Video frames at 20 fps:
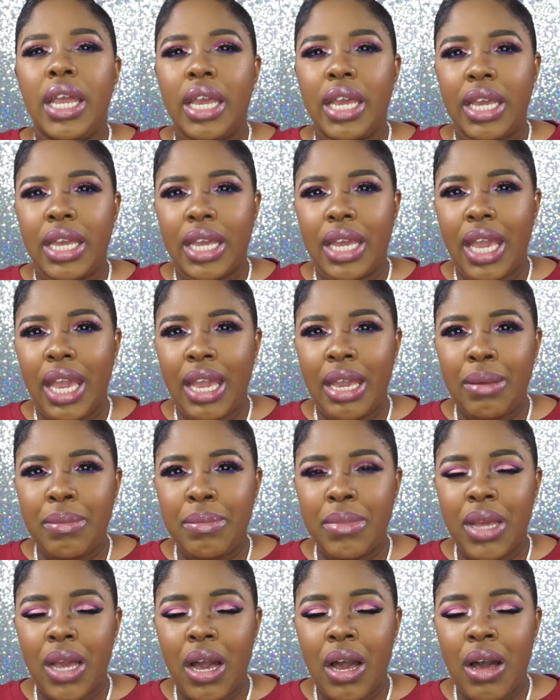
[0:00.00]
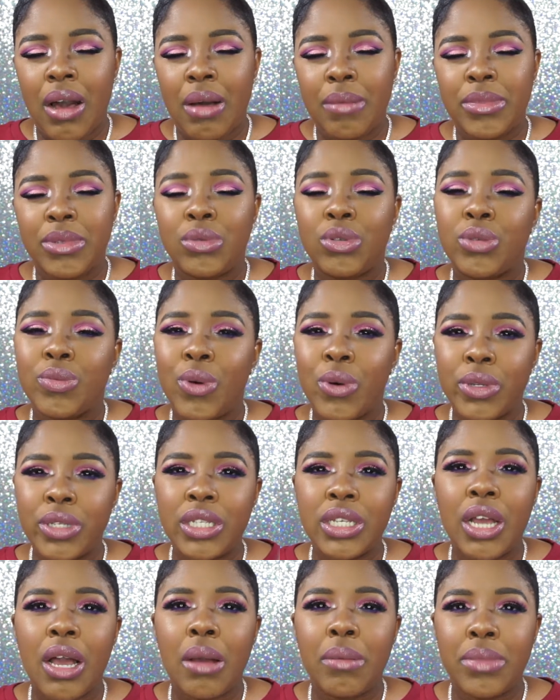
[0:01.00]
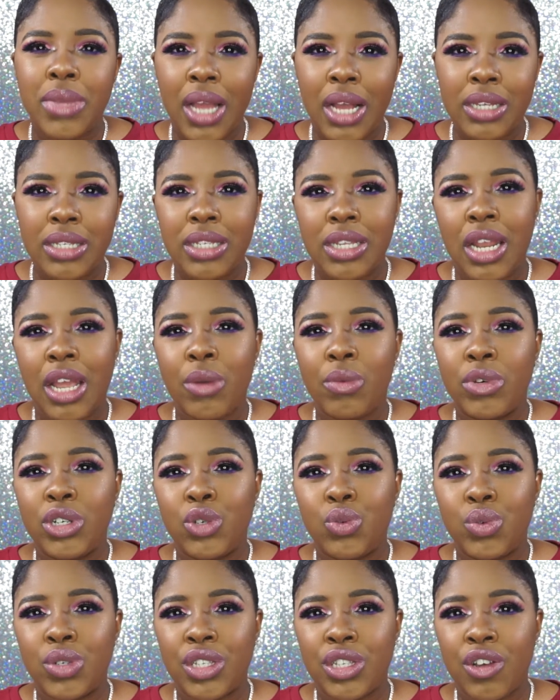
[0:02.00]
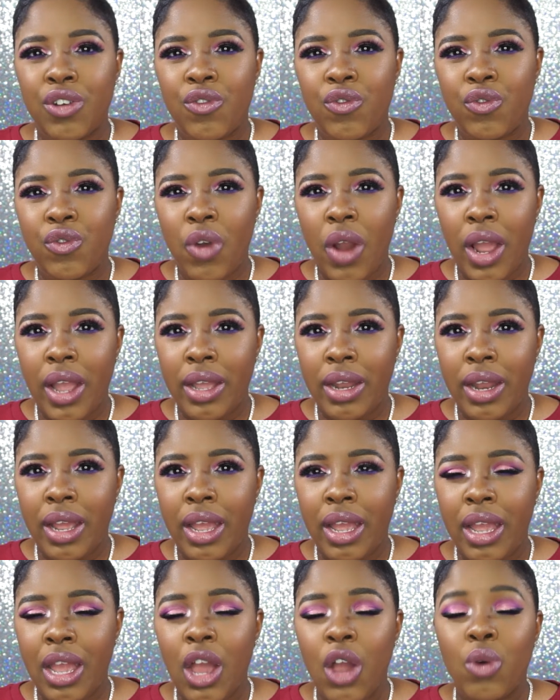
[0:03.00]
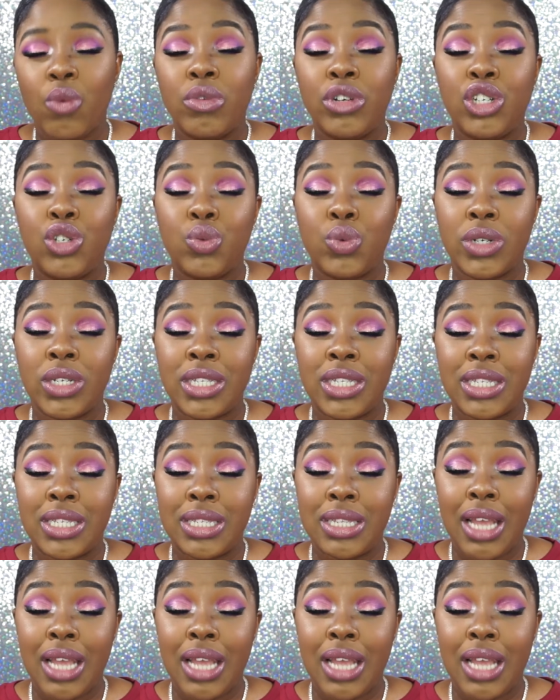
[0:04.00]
It came, it was supposed to come yesterday, which was a Friday, which was